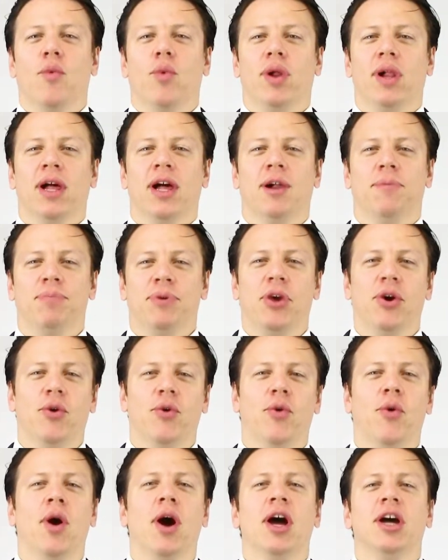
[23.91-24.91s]
will help
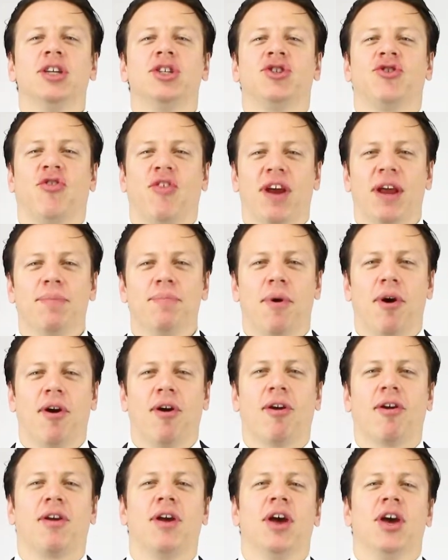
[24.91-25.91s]
you
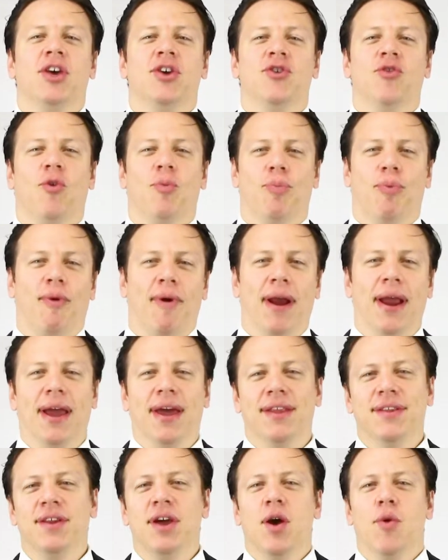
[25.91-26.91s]
trademark your
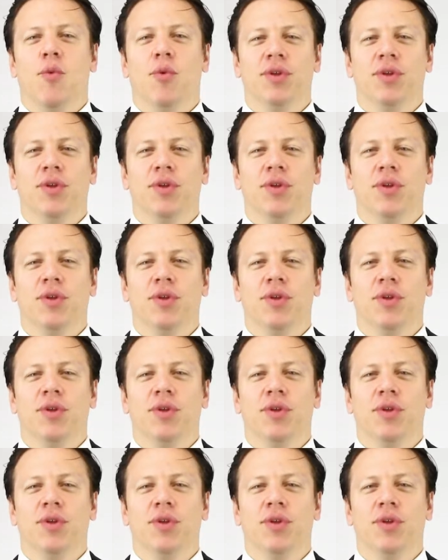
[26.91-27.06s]
brand